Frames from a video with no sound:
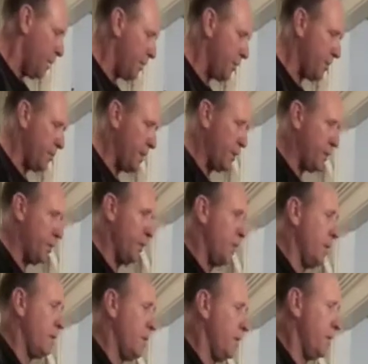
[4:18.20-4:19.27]
is
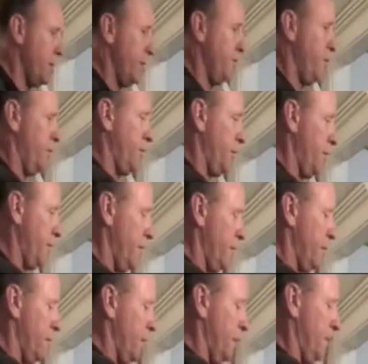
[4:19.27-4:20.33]
measure the temperature of
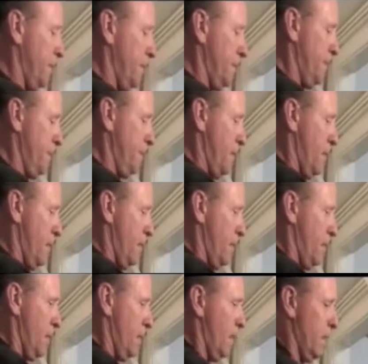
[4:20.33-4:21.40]
our sample.
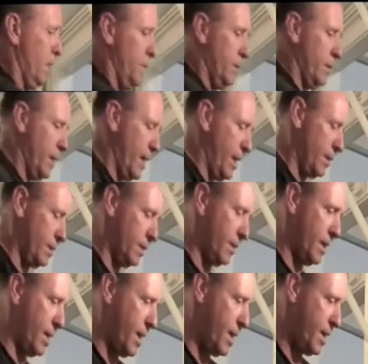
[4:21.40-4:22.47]
It was
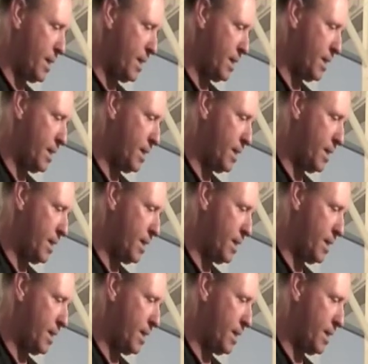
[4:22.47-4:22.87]
outside